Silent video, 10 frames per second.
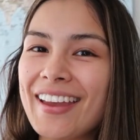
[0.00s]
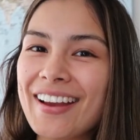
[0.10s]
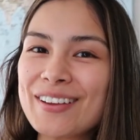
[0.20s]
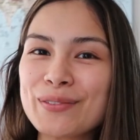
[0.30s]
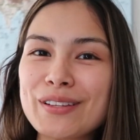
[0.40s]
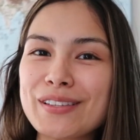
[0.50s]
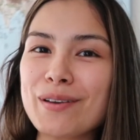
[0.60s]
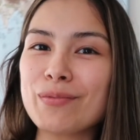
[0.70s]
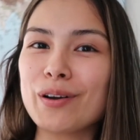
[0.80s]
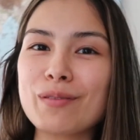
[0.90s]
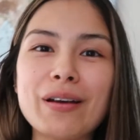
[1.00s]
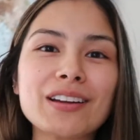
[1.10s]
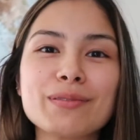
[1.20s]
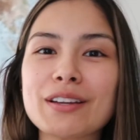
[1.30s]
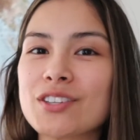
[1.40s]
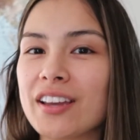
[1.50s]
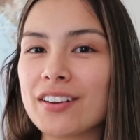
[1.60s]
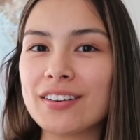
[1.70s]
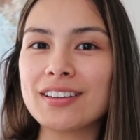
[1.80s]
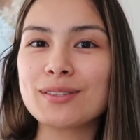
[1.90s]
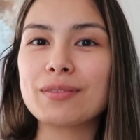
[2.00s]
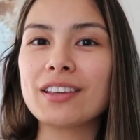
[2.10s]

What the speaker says: guys, what's up? Welcome back to my channel. It is me,